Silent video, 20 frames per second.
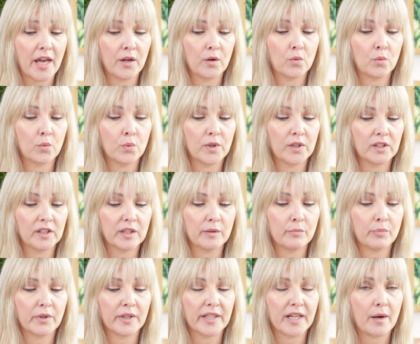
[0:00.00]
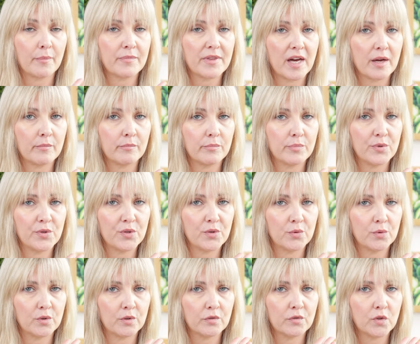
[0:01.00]
and really bring up that
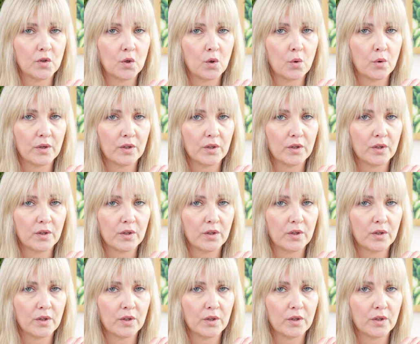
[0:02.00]
beautiful